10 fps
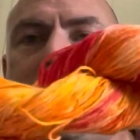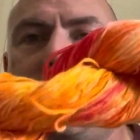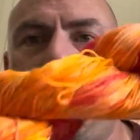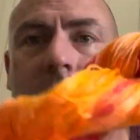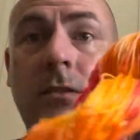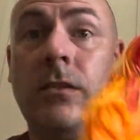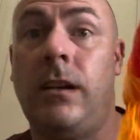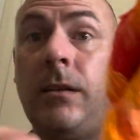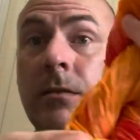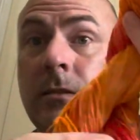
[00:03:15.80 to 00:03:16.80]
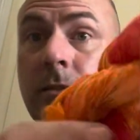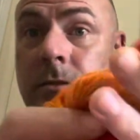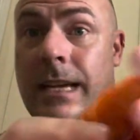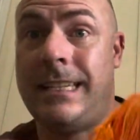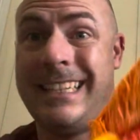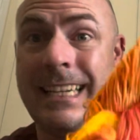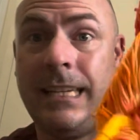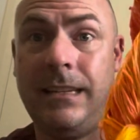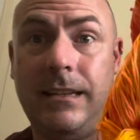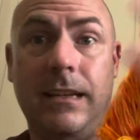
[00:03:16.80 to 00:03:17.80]
So that's the colour I'm going to do Anzac
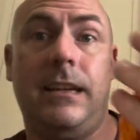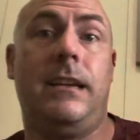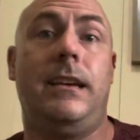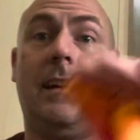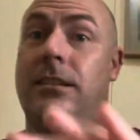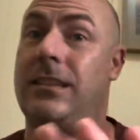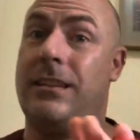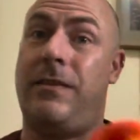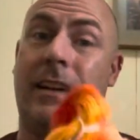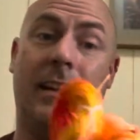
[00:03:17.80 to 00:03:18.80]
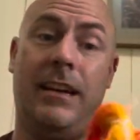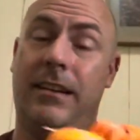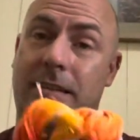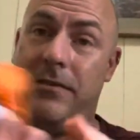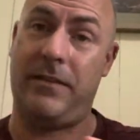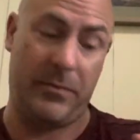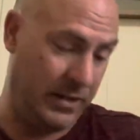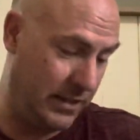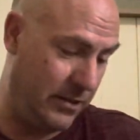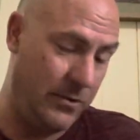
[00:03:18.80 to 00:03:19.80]
in. I just need to find a
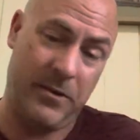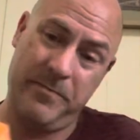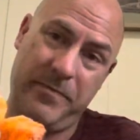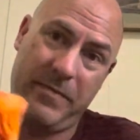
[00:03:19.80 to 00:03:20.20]
fabric to do it on.